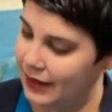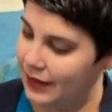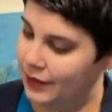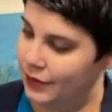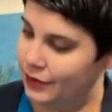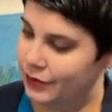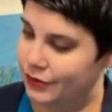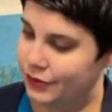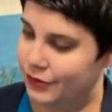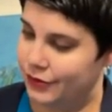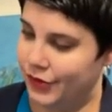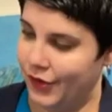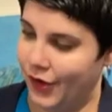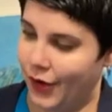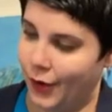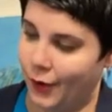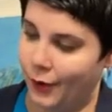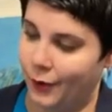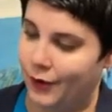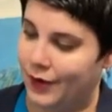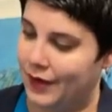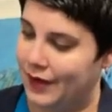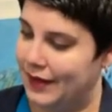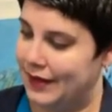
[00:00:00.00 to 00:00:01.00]

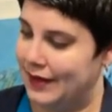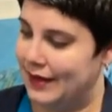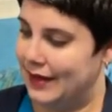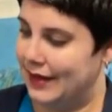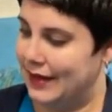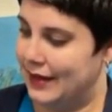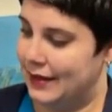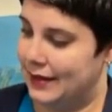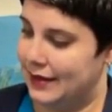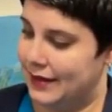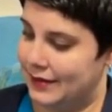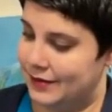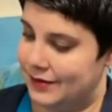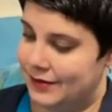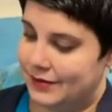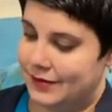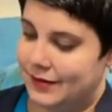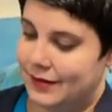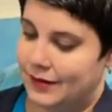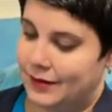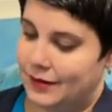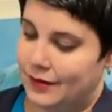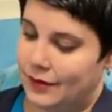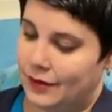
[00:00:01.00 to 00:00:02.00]
so it is
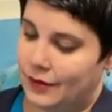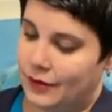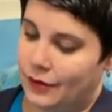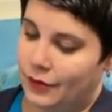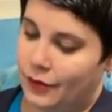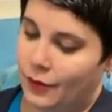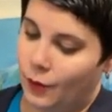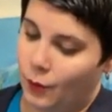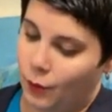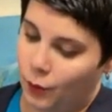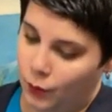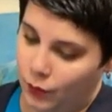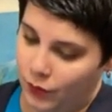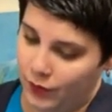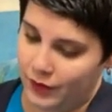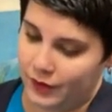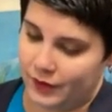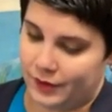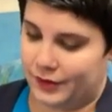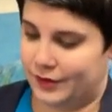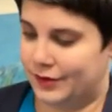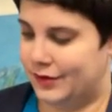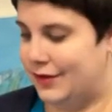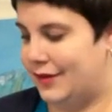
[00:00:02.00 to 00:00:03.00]
the
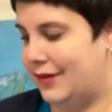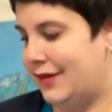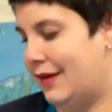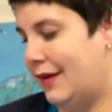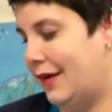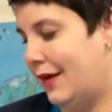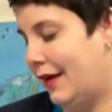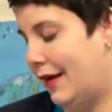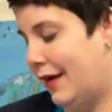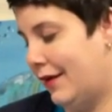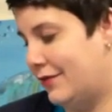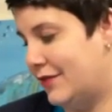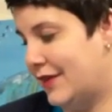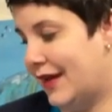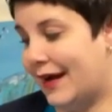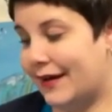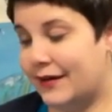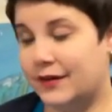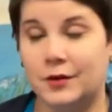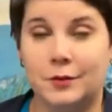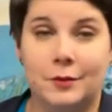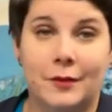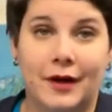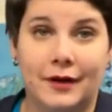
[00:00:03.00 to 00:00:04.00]
words of
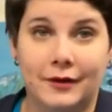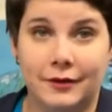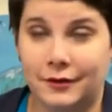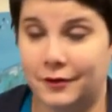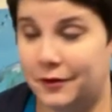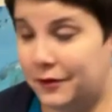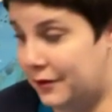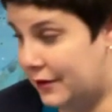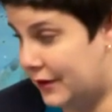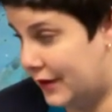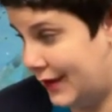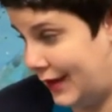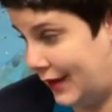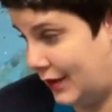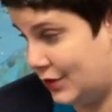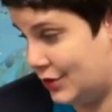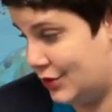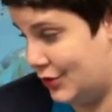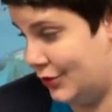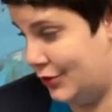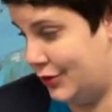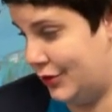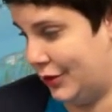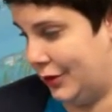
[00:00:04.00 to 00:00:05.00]
Dr. Martin Luther King
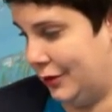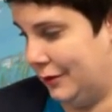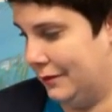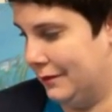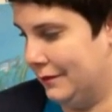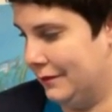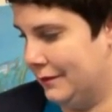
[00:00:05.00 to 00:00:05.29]
Jr.